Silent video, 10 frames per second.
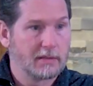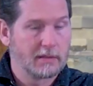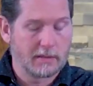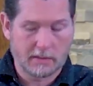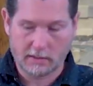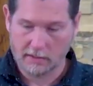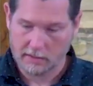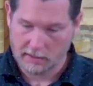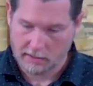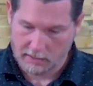
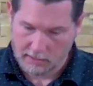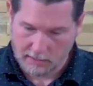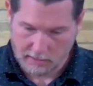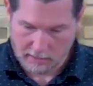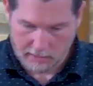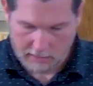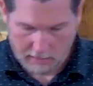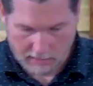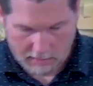(silence)